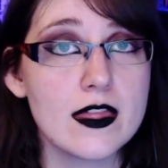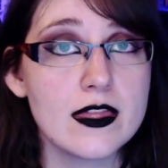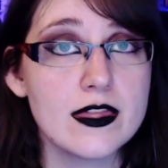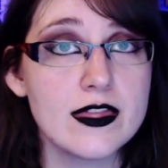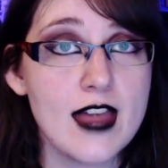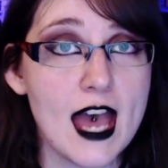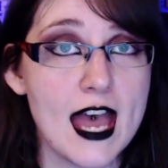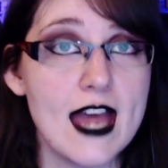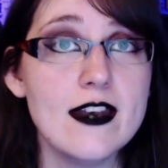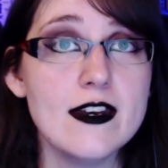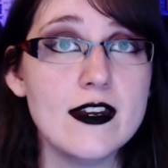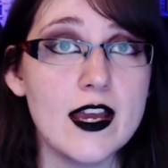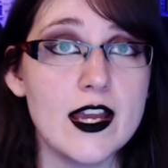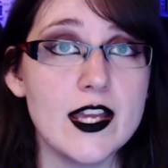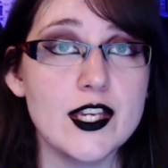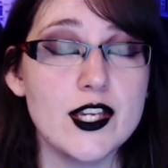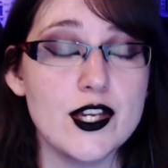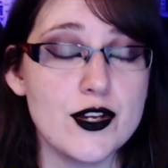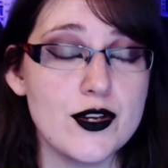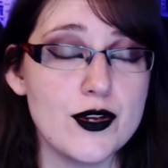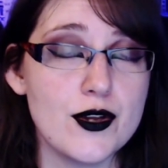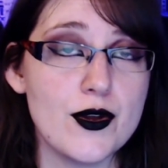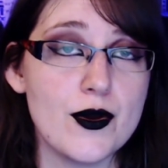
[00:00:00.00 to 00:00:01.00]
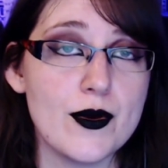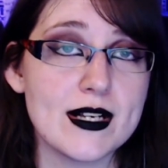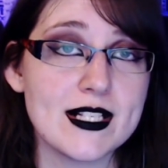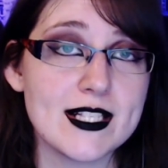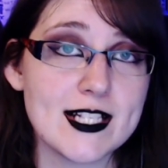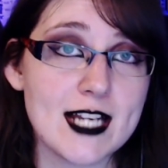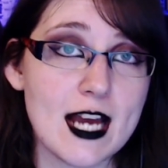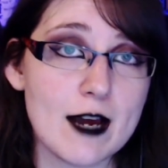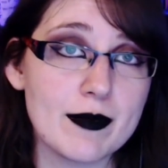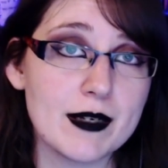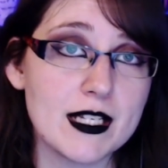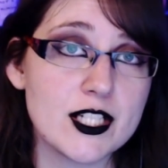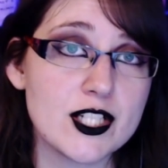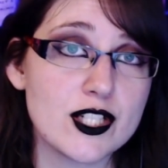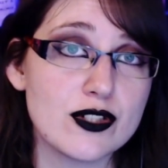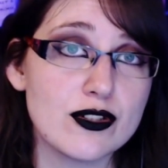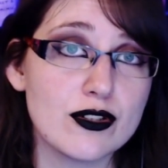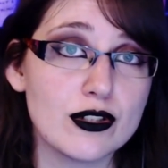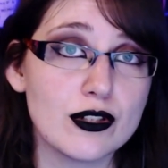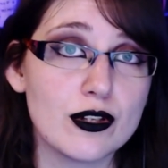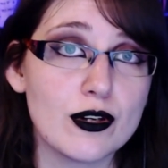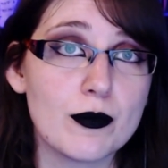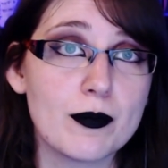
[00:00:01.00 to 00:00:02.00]
Then you establish
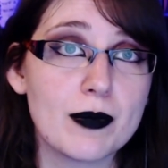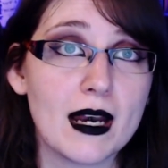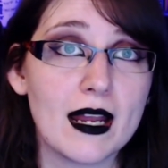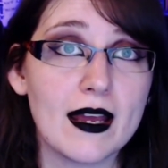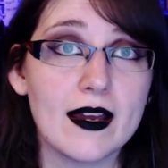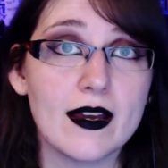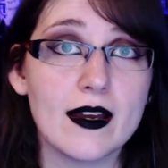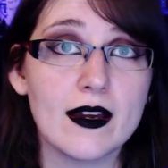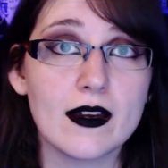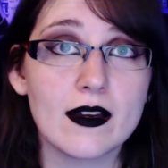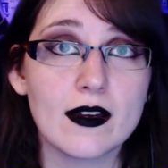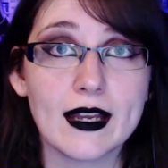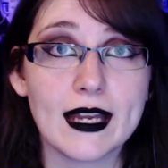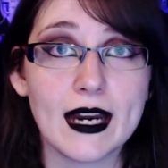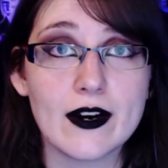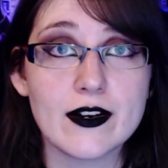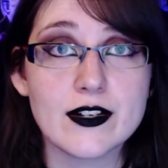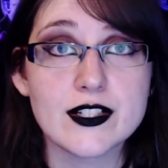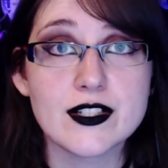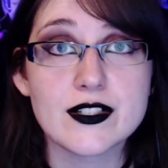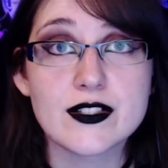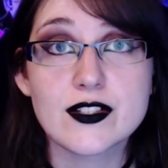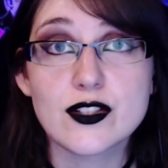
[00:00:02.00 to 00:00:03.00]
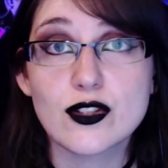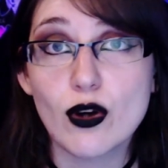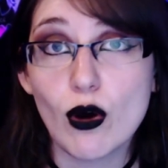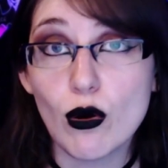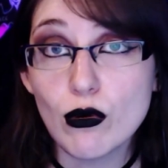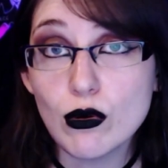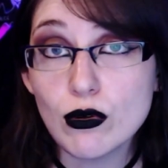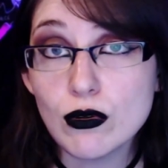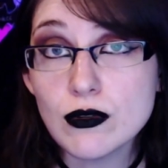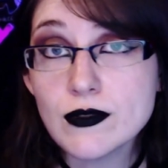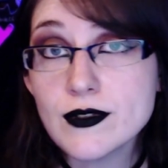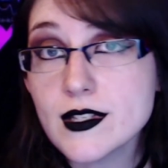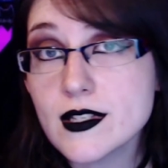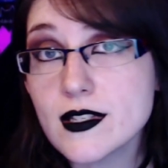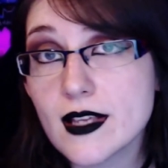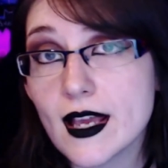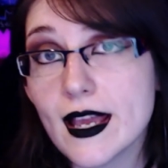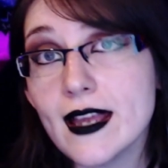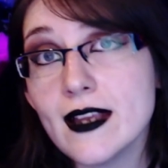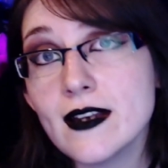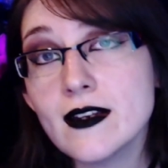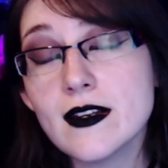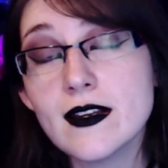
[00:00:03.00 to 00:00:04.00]
your player character's goals
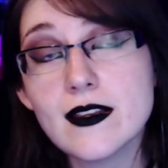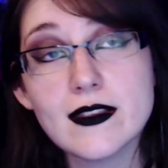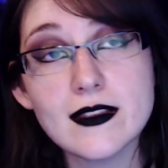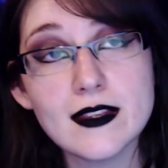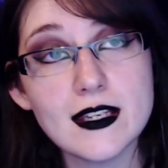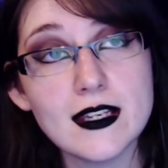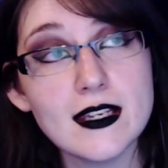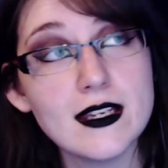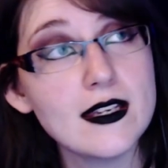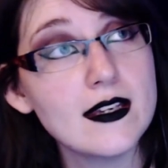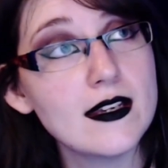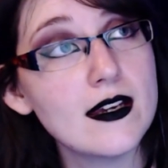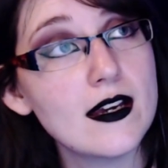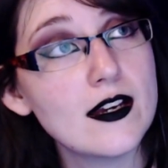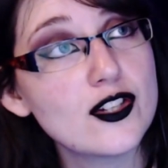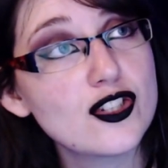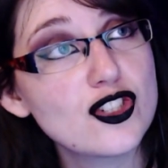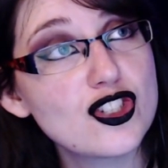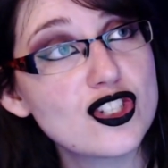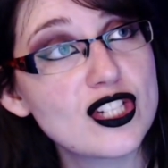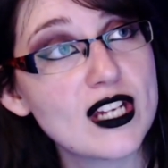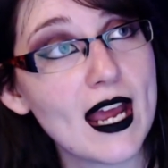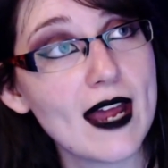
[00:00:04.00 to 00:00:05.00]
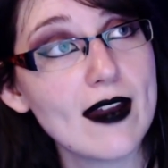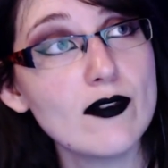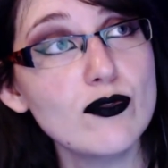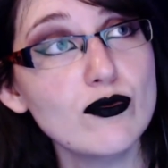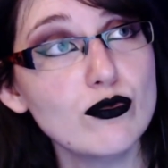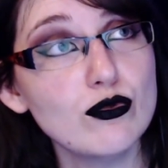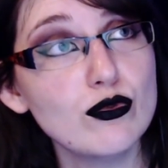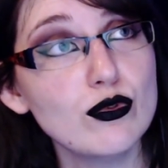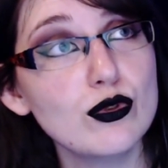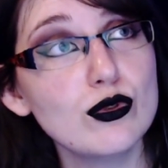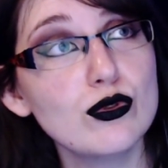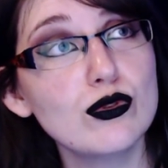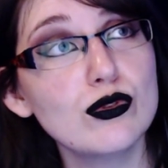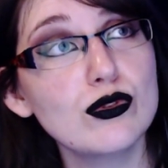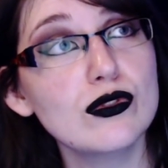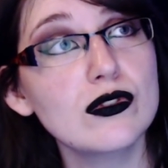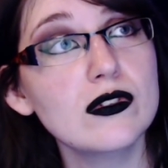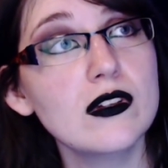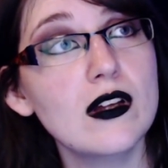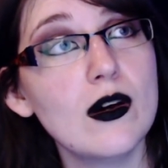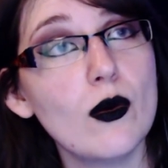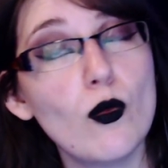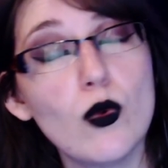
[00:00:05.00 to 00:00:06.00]
in the
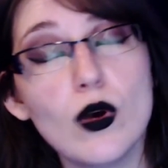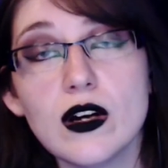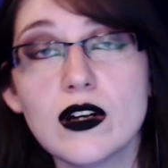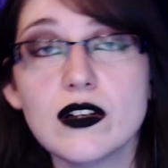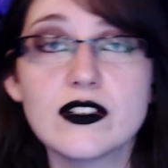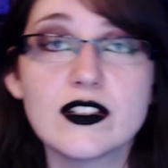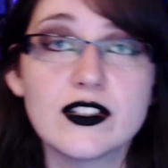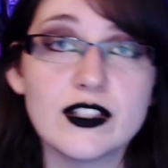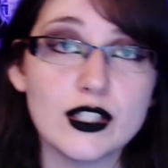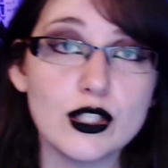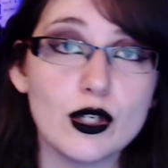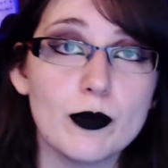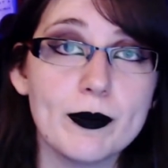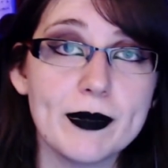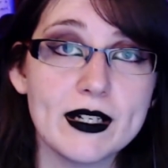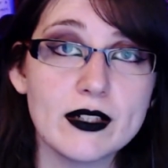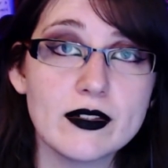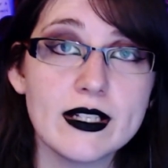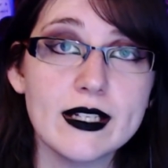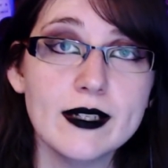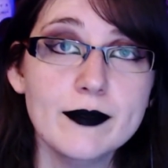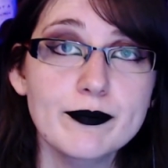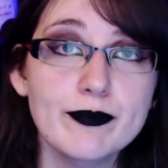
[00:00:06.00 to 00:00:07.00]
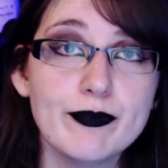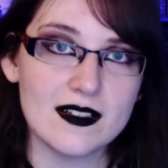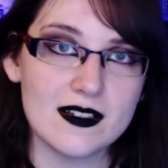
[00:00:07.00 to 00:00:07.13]
general world that you're building.